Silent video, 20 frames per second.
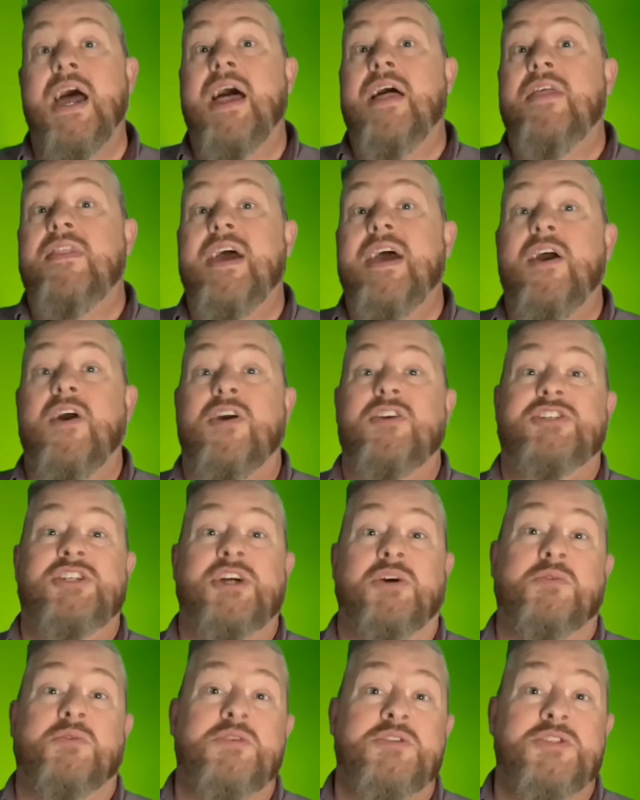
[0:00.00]
They are
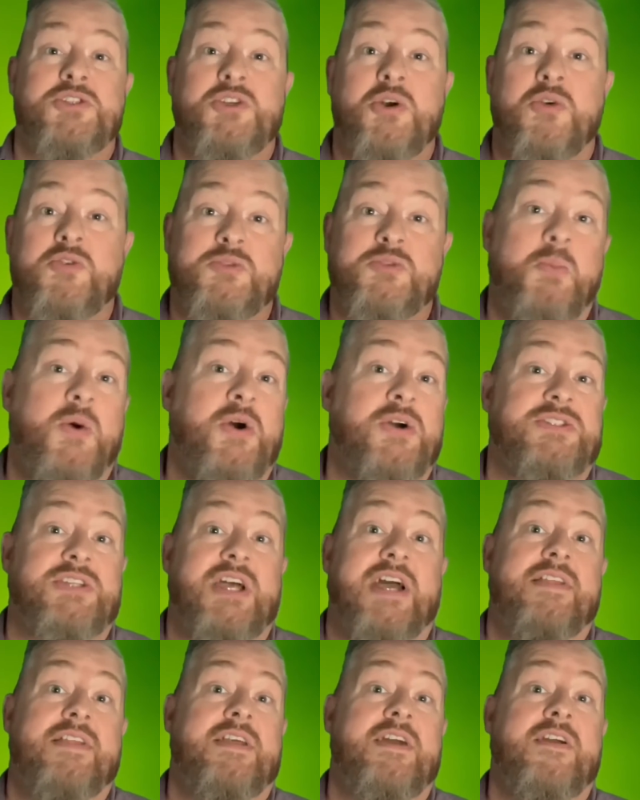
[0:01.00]
children's joke books,
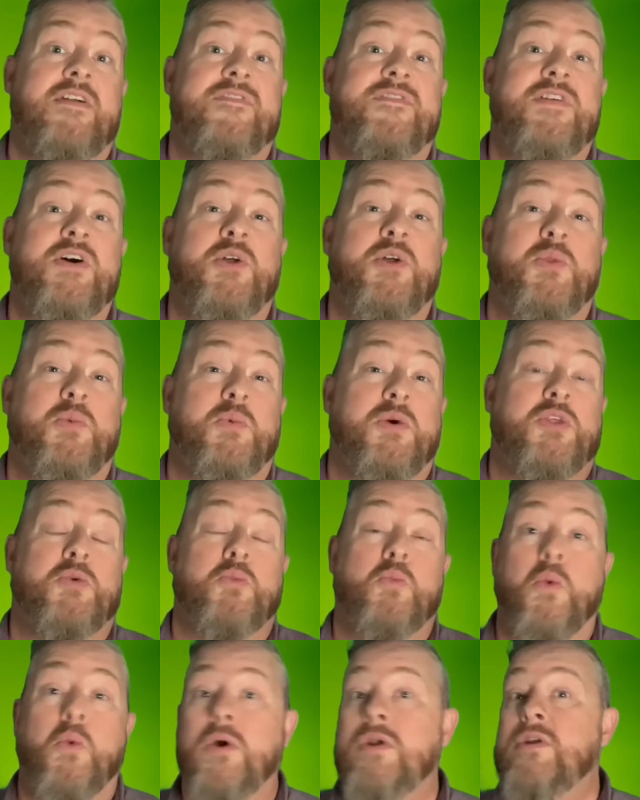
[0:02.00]
and they are filled with
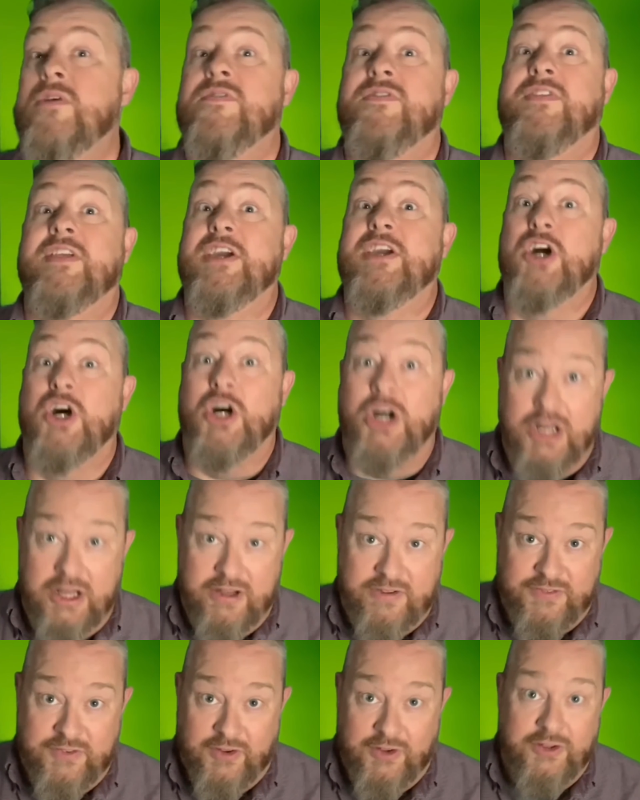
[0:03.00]
wonderfully
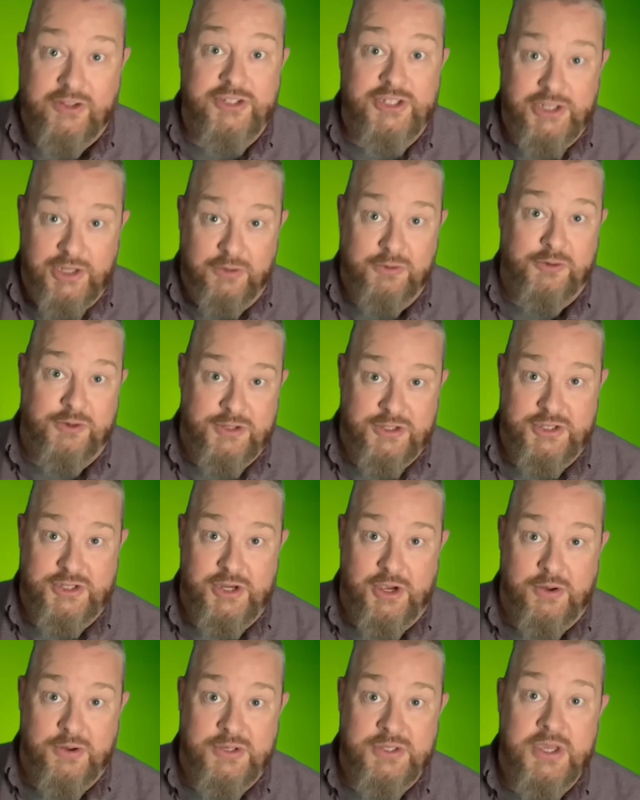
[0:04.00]
awful children's
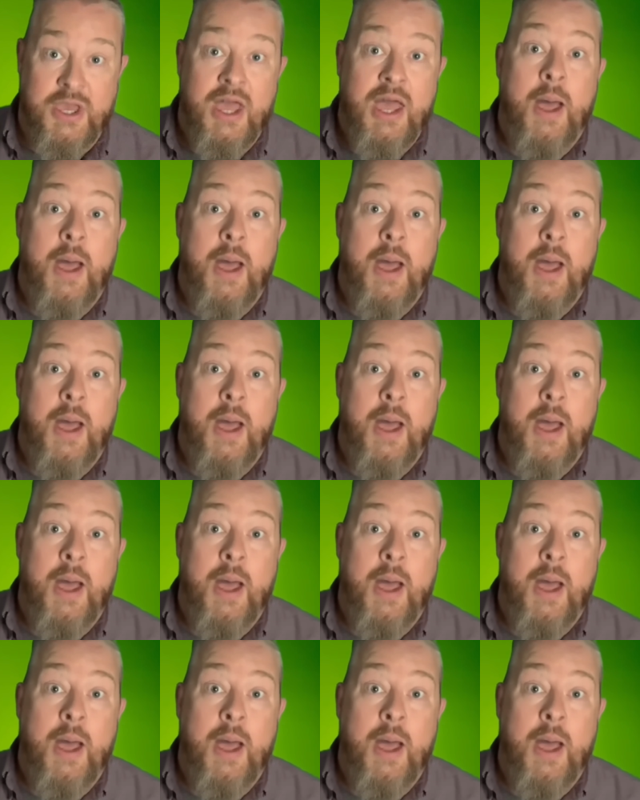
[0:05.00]
jokes.